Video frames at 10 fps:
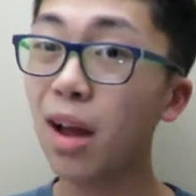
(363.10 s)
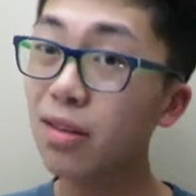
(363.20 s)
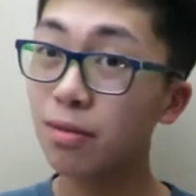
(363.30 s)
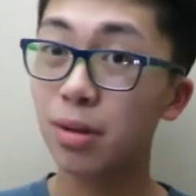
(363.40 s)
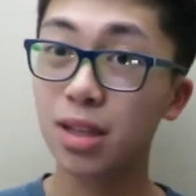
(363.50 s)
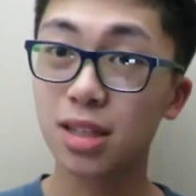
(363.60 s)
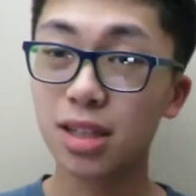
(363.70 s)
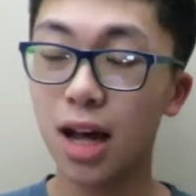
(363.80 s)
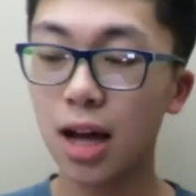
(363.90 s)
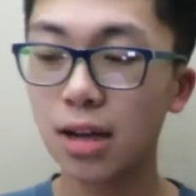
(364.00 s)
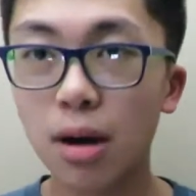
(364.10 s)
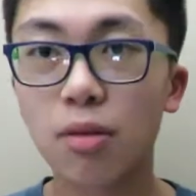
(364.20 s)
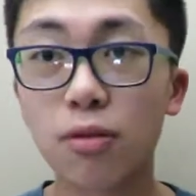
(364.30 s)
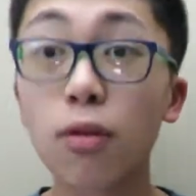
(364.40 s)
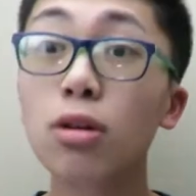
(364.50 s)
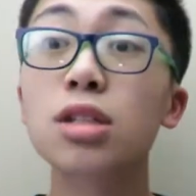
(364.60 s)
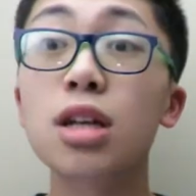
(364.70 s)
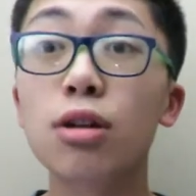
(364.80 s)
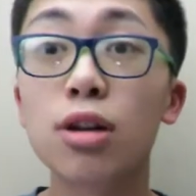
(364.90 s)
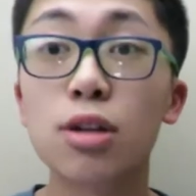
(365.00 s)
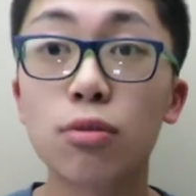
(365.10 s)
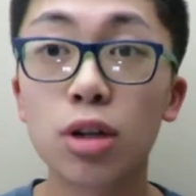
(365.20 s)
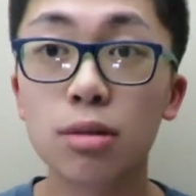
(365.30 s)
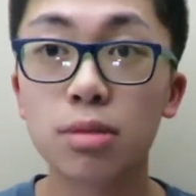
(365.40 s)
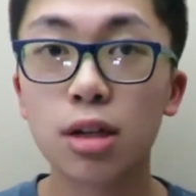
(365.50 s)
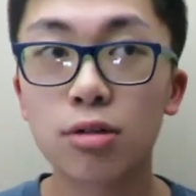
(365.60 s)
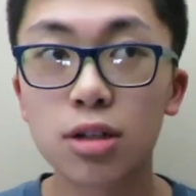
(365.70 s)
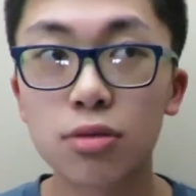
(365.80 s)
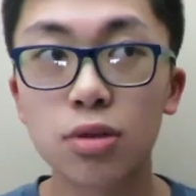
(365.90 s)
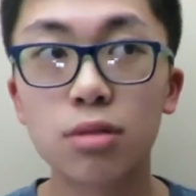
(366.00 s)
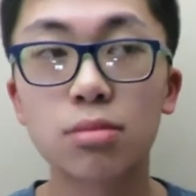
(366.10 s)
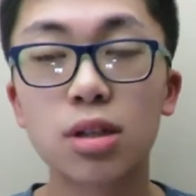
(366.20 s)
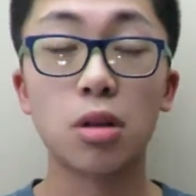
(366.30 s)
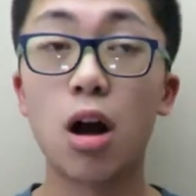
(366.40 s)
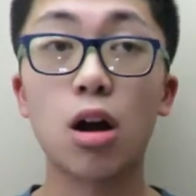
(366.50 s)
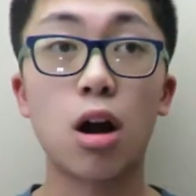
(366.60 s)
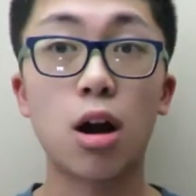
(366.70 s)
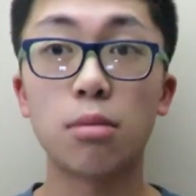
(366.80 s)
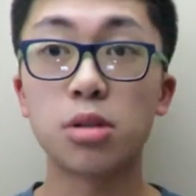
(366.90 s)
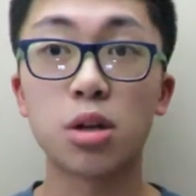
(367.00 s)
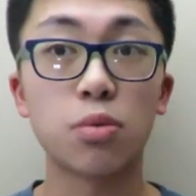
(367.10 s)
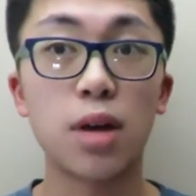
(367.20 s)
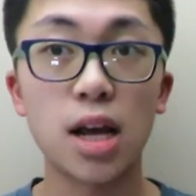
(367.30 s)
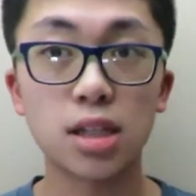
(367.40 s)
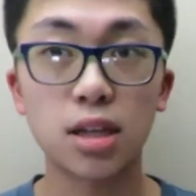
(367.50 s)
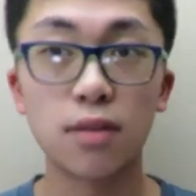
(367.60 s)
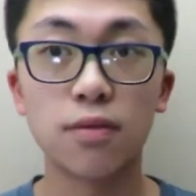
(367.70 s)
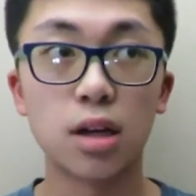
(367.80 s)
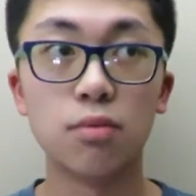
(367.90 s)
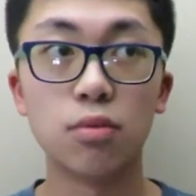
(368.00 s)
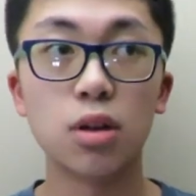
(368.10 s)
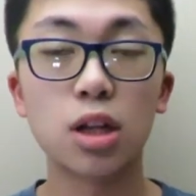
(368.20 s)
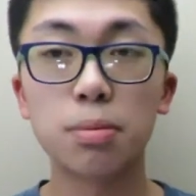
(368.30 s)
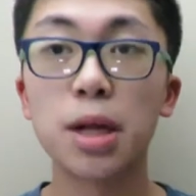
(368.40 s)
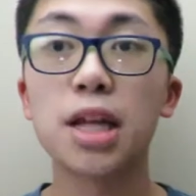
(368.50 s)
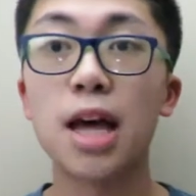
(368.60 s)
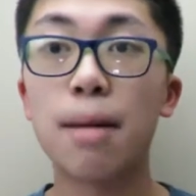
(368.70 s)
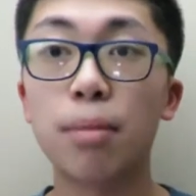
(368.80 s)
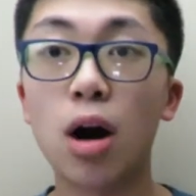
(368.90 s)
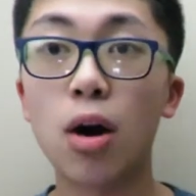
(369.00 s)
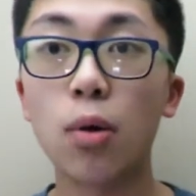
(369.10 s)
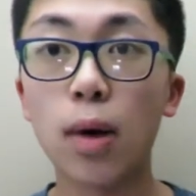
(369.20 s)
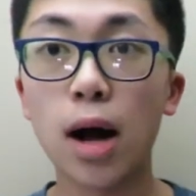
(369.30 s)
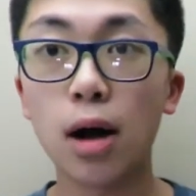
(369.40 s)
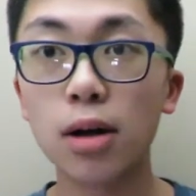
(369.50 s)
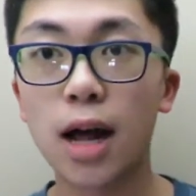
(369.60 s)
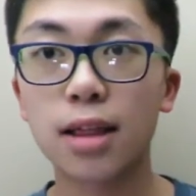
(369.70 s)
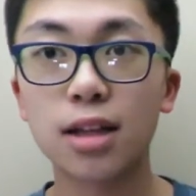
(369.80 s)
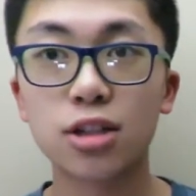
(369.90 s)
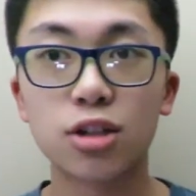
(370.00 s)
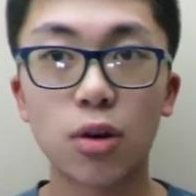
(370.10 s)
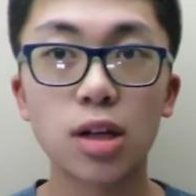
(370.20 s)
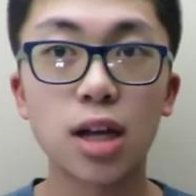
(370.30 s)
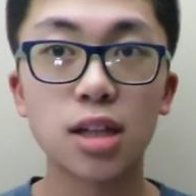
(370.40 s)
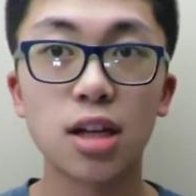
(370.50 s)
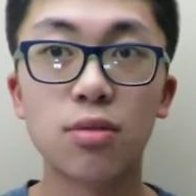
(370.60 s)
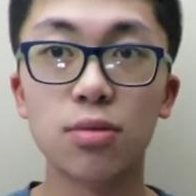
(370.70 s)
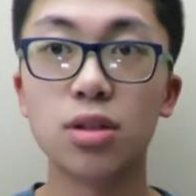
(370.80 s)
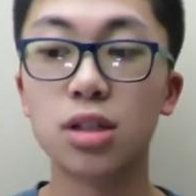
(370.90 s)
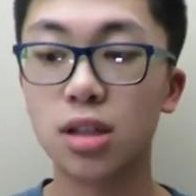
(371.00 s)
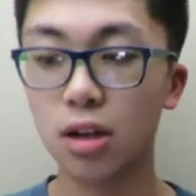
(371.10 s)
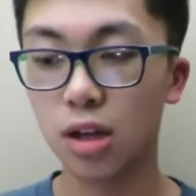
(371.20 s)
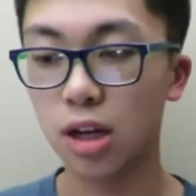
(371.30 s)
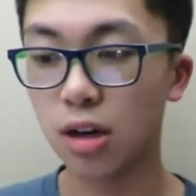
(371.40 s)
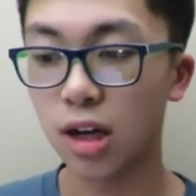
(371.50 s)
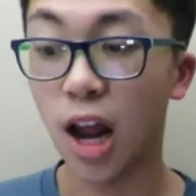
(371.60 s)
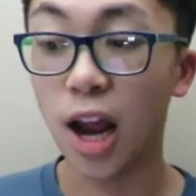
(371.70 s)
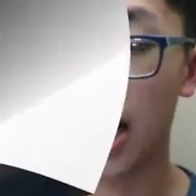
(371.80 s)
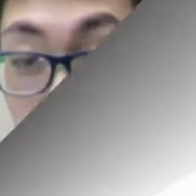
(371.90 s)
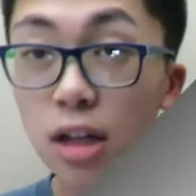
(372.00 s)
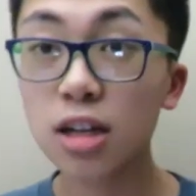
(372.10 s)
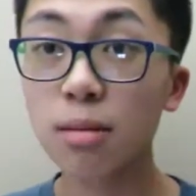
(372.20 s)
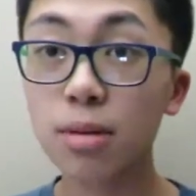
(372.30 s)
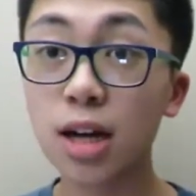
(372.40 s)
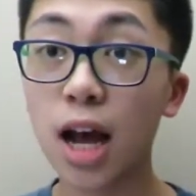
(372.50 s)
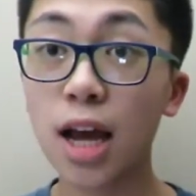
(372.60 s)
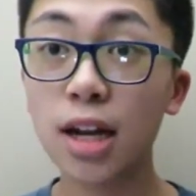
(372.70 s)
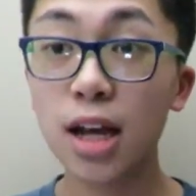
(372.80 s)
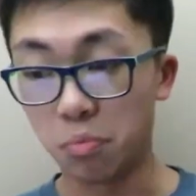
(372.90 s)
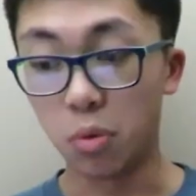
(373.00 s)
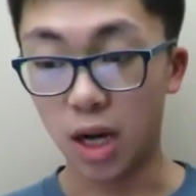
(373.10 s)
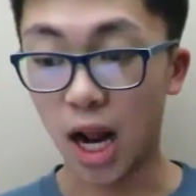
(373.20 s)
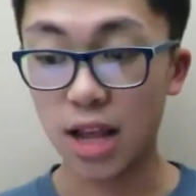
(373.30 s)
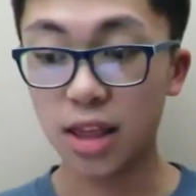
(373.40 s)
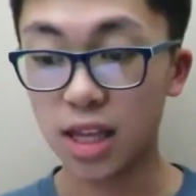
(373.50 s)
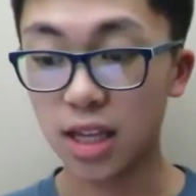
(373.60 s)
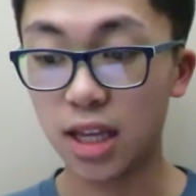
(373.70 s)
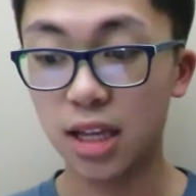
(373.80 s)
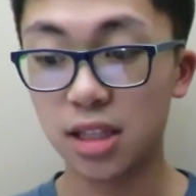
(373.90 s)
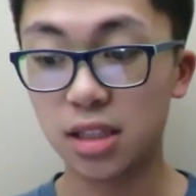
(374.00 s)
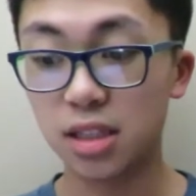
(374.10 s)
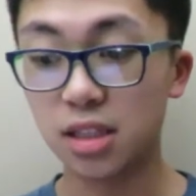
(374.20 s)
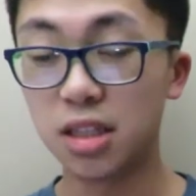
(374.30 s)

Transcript: might even play the slot. But we're focusing on Greedy Williams here. Greedy Williams, long arms, aggressive, can really play that ball well. I think Detroit gets a real steal here at 8. Number 9, what I think is